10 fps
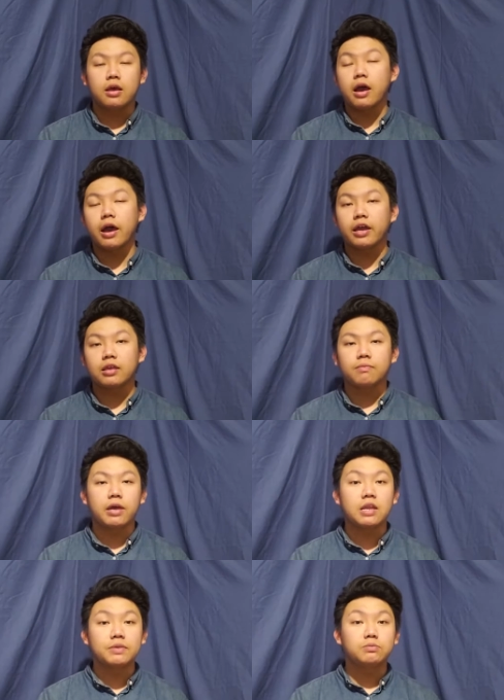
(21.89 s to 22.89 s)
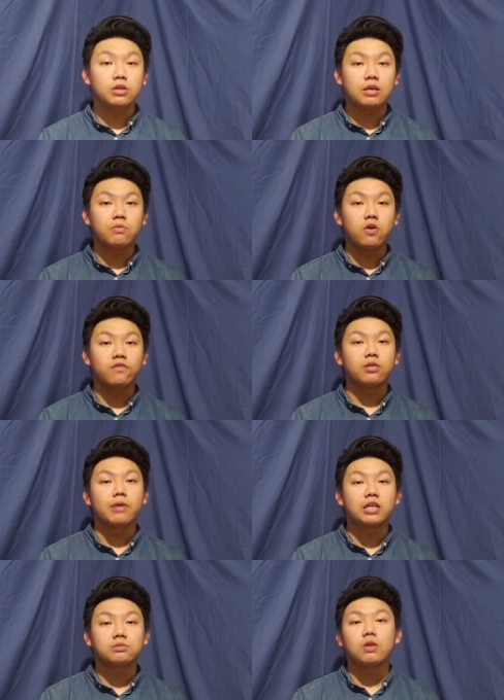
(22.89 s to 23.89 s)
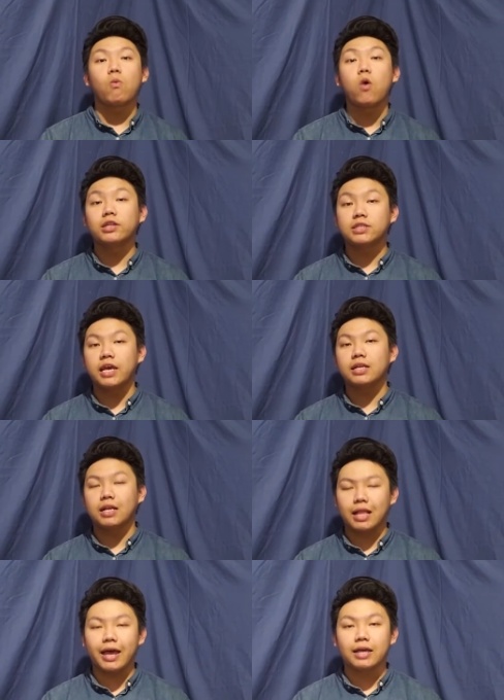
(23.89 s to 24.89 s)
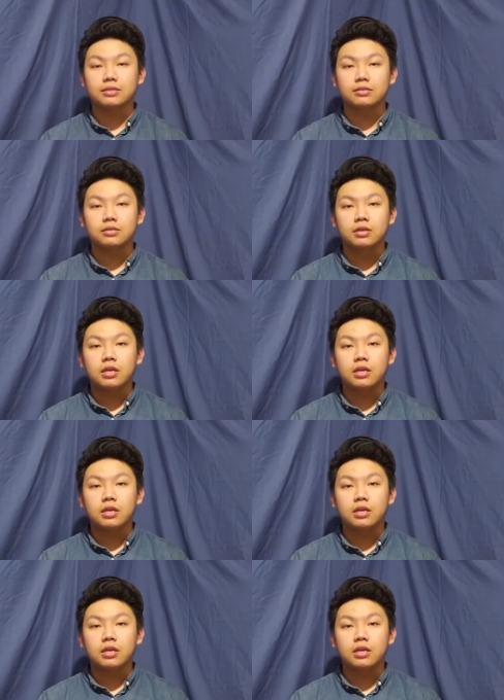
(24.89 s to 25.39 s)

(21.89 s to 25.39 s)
Hi, my name is Billy Moore from the Management 110 class,